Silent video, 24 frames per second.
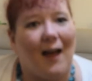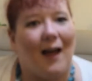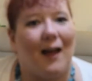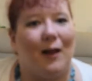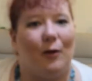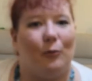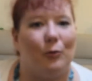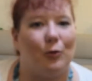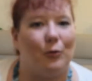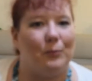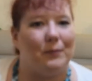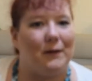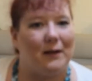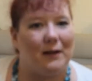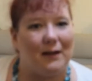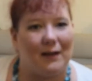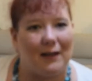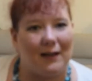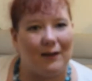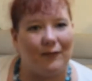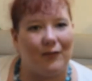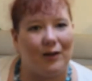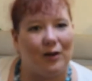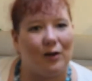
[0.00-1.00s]
I will be
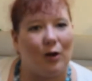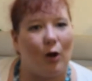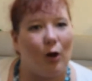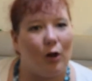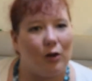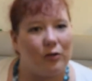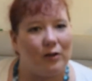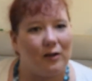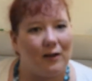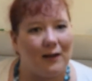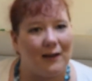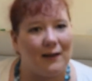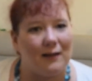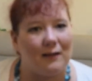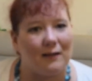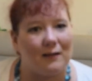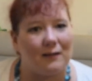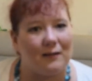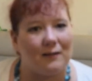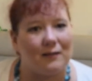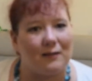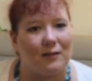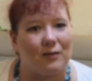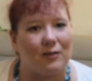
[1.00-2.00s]
leaving all the
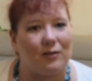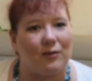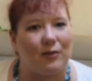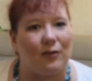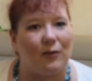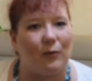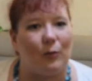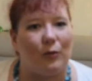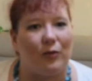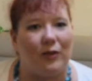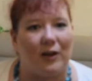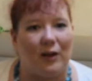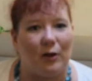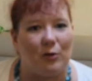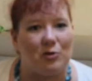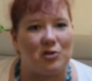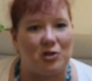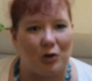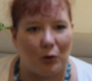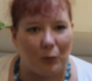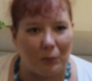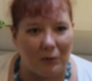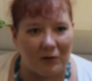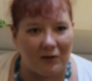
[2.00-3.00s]
links to the
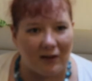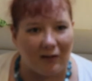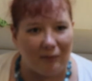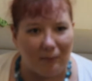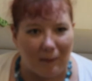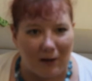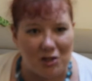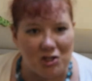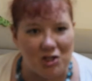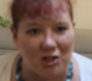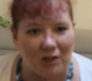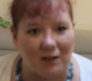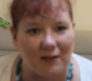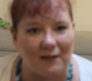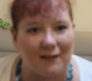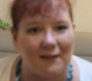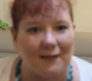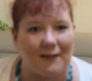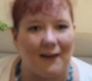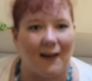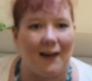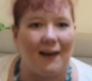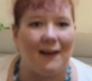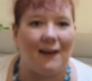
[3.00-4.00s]
YouTubers I've mentioned
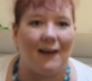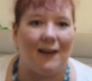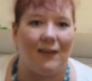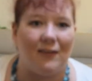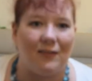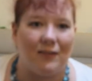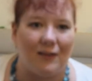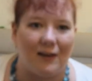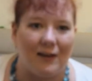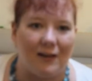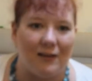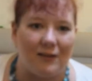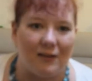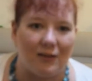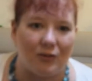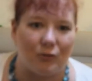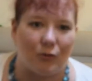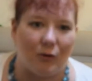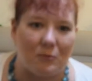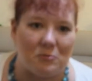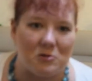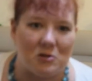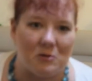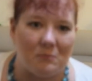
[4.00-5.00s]
today in the
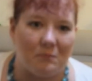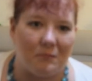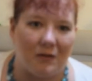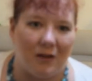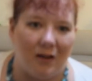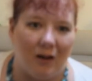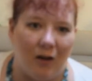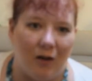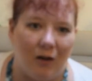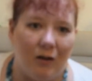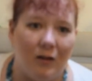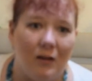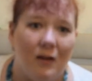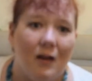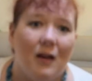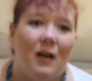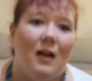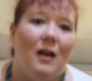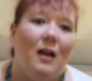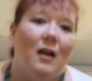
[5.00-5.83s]
description below.